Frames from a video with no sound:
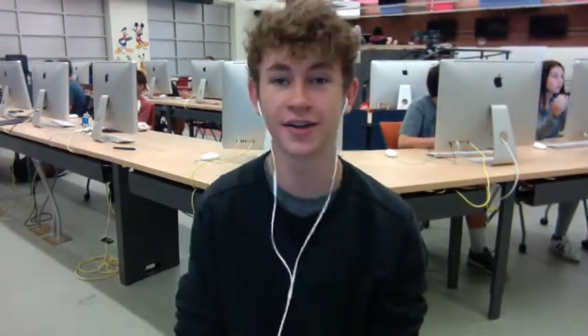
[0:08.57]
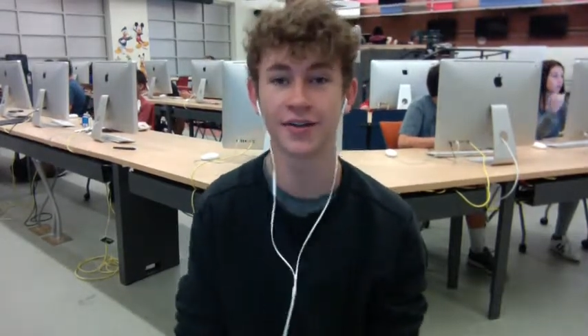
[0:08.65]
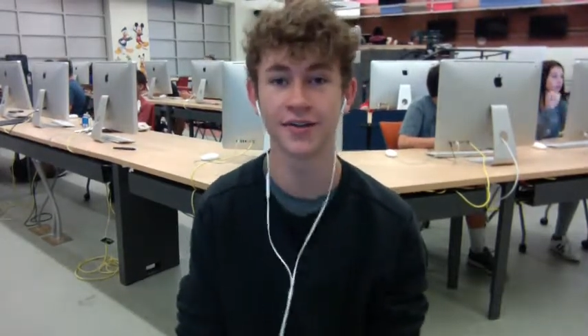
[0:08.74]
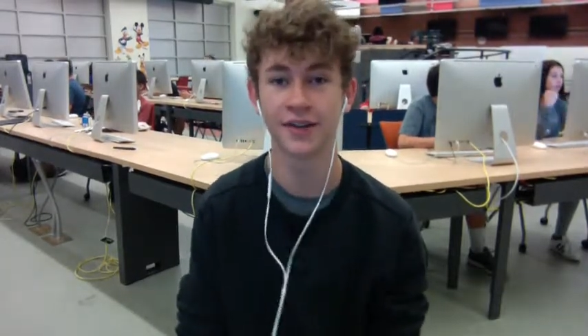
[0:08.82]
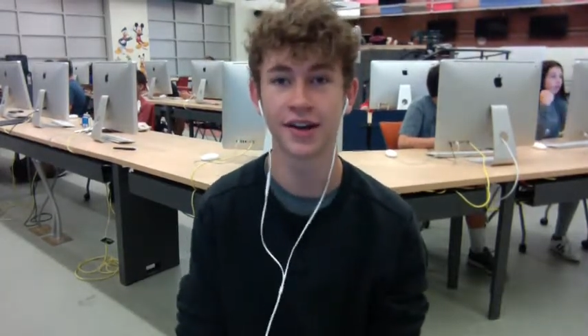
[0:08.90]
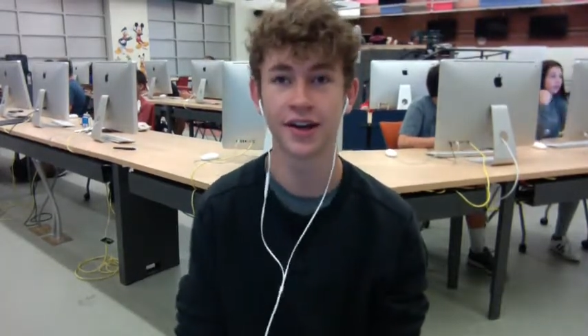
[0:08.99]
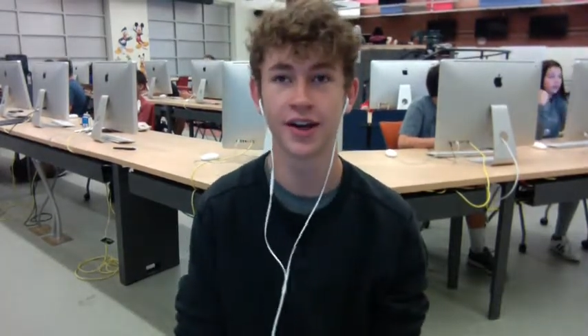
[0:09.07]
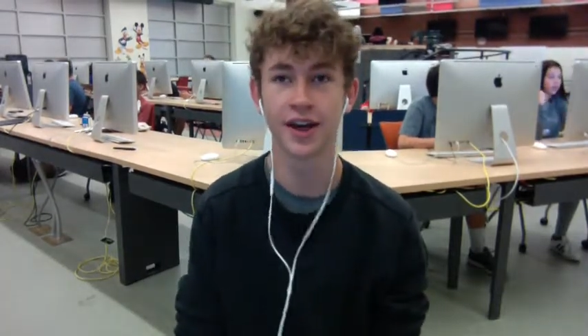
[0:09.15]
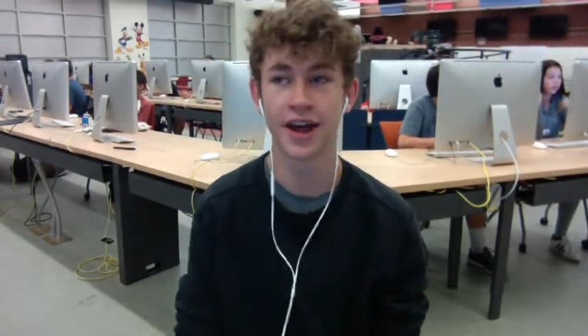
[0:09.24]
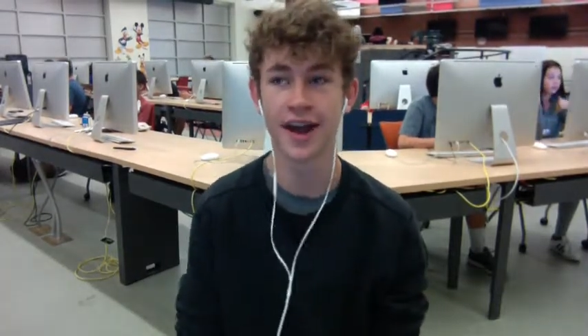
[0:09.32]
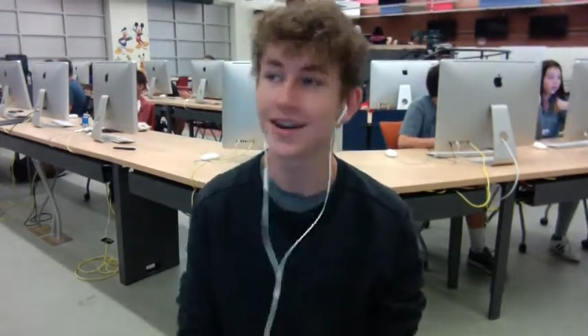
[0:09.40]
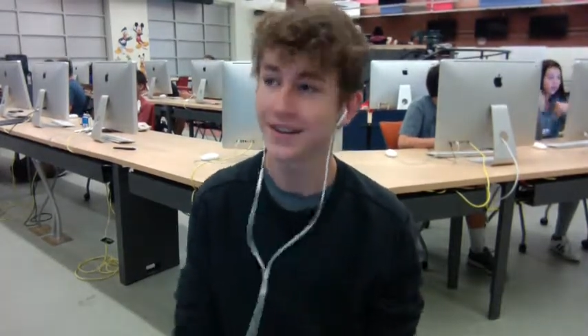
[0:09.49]
of
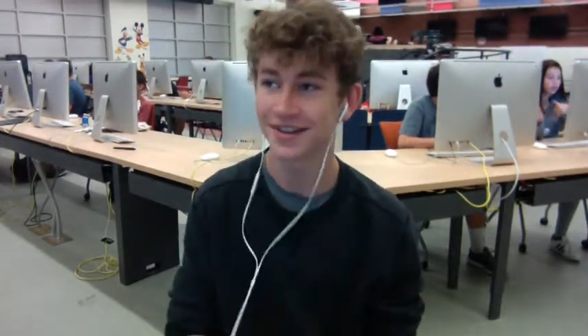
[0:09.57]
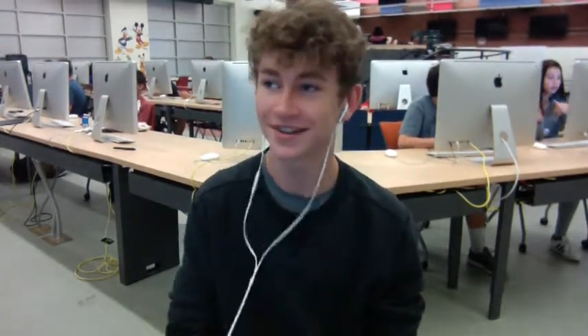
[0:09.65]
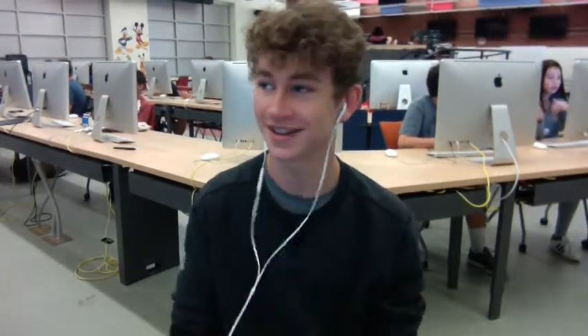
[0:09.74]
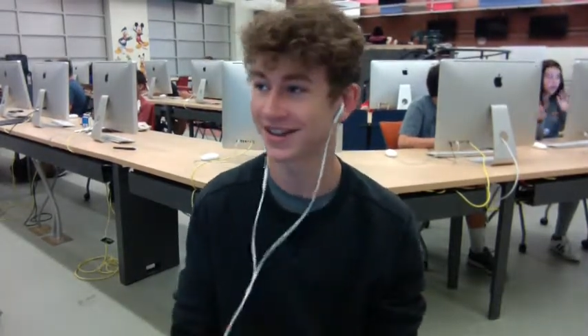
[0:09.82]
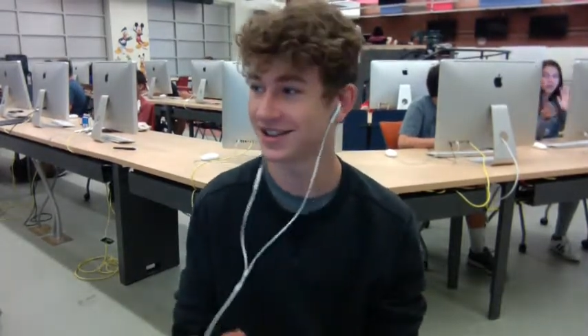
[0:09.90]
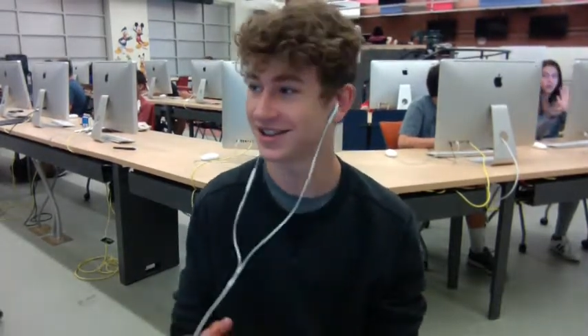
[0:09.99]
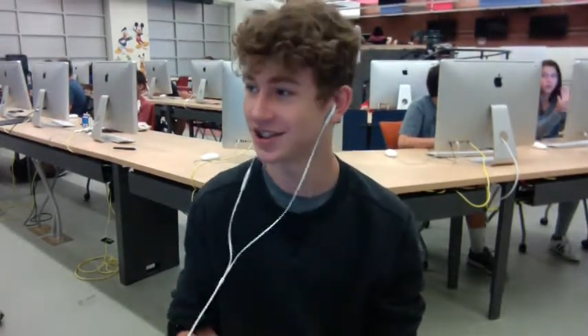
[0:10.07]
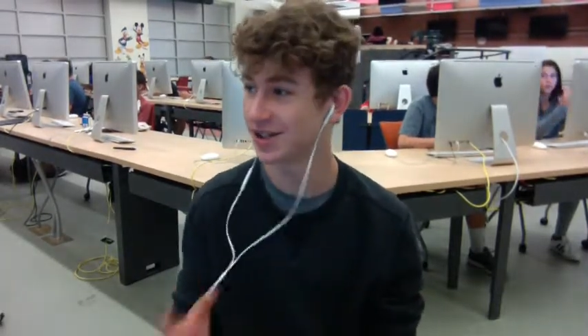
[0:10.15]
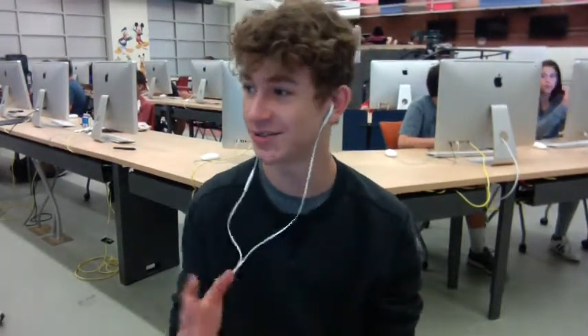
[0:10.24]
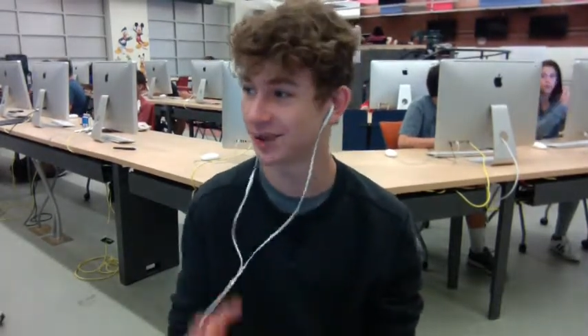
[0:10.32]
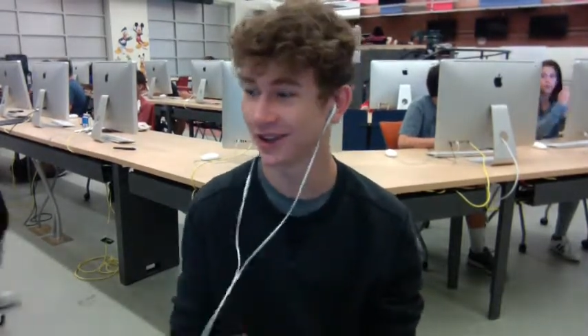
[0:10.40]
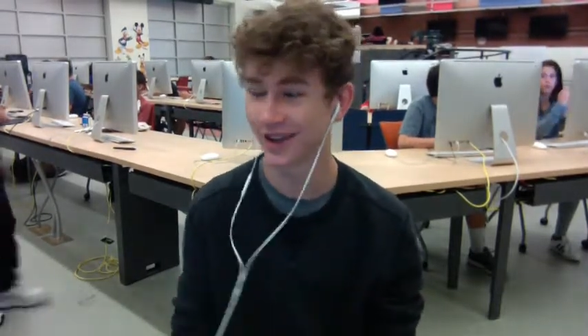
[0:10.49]
hate the
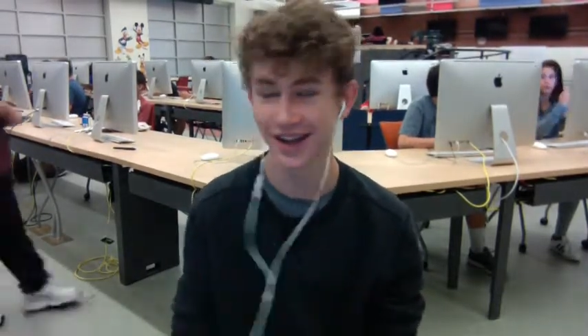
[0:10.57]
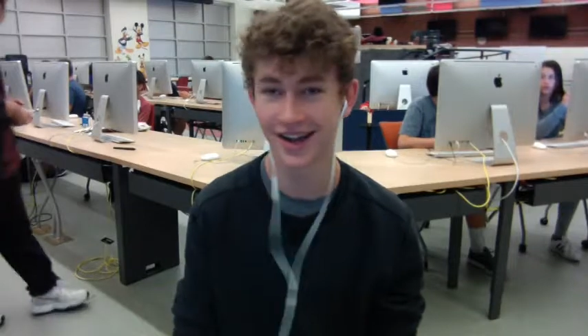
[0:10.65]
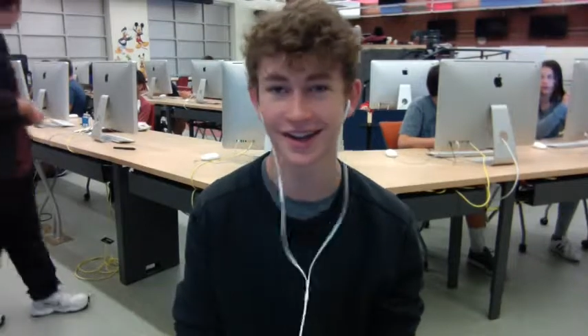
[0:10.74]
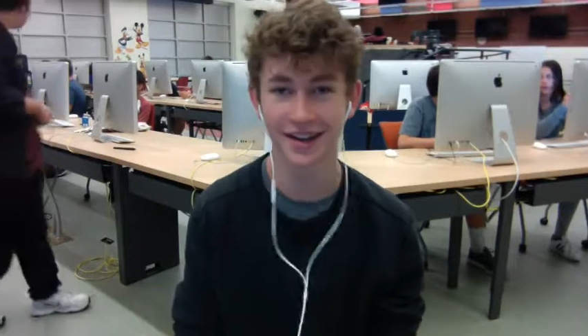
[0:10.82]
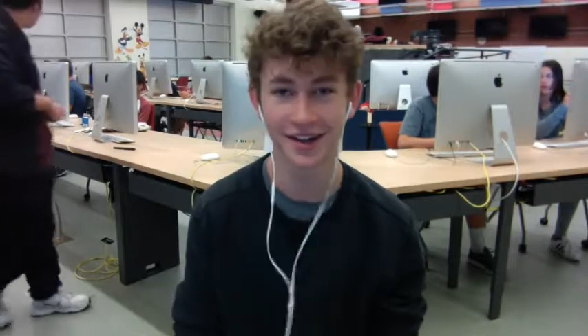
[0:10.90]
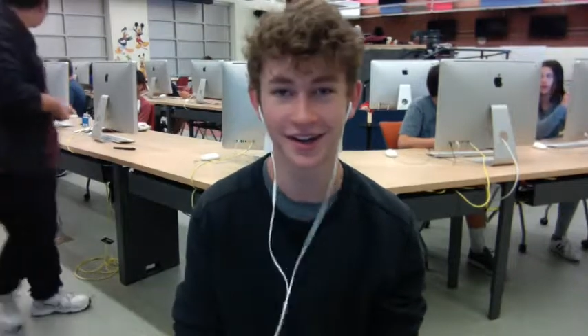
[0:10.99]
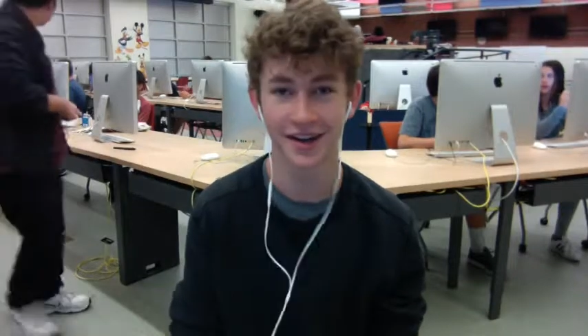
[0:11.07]
sheeple and